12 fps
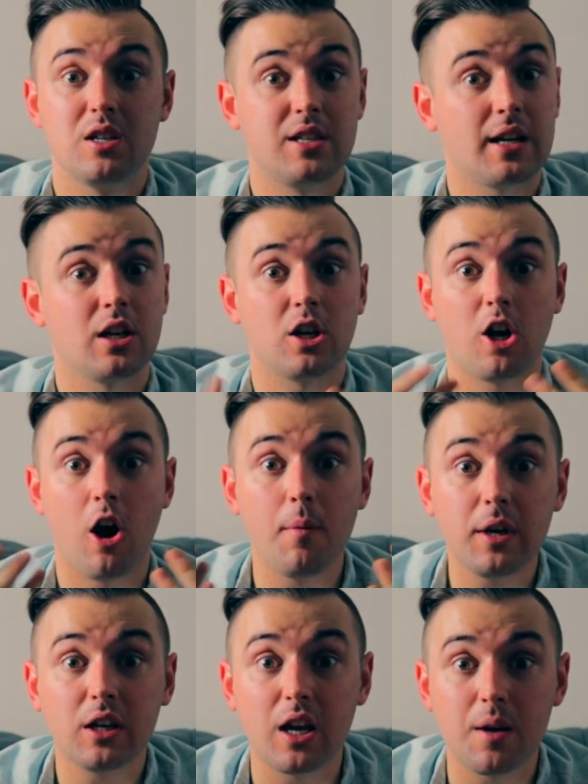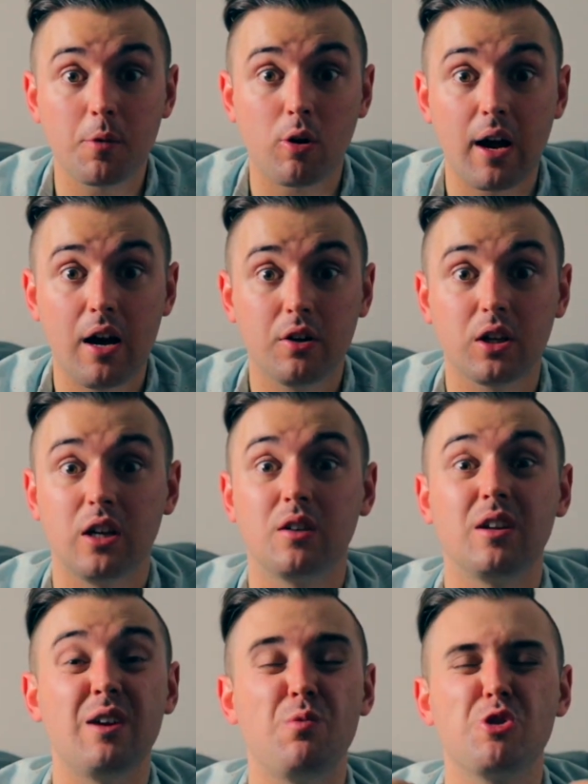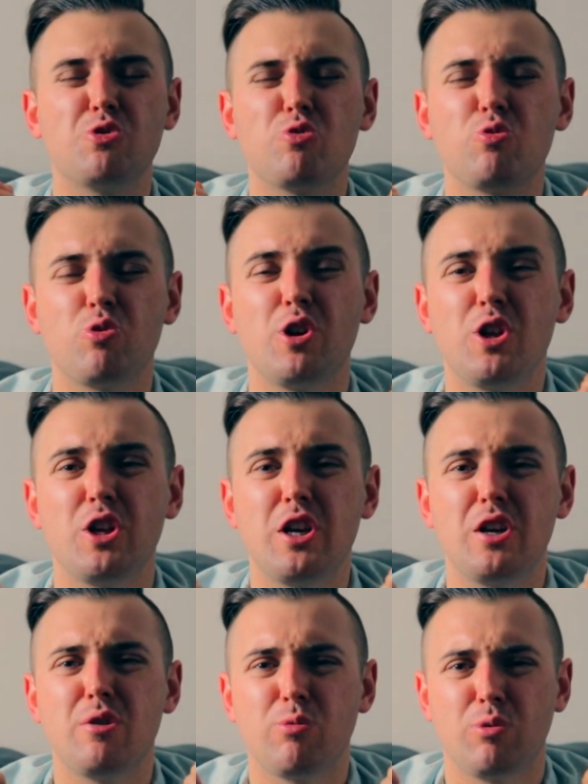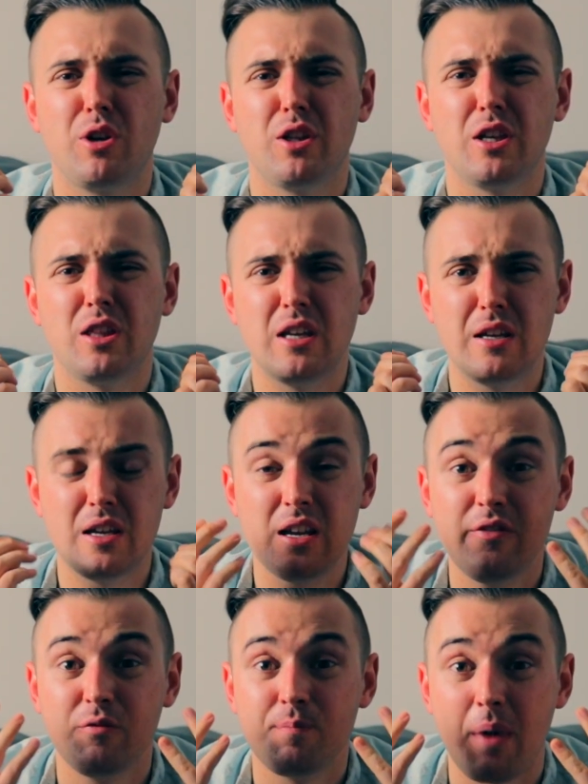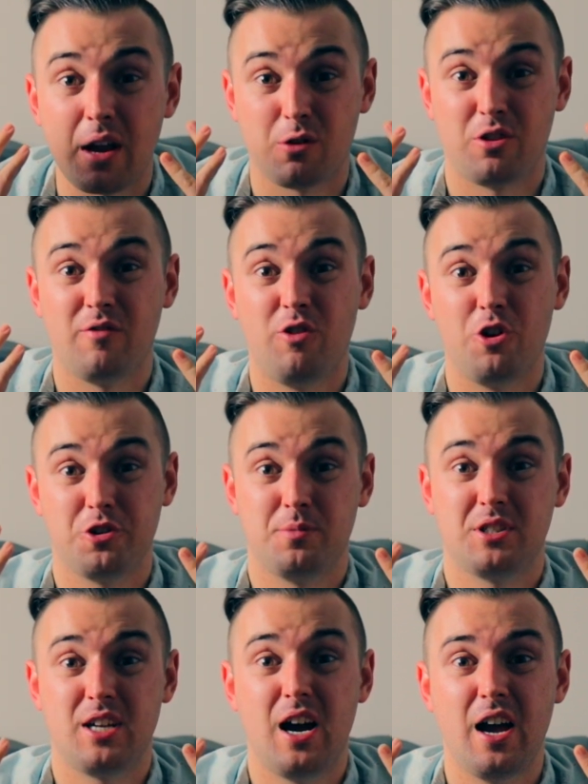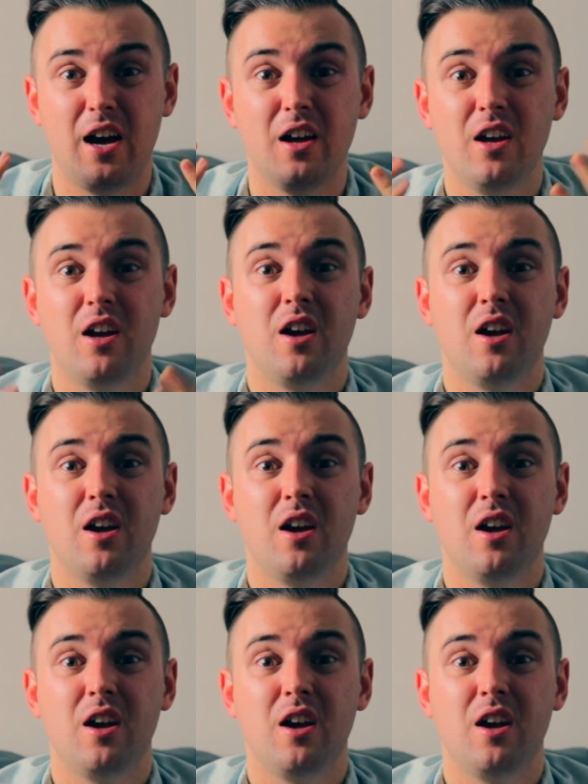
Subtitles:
Second Coming came around, and it was really even better than False Messiah.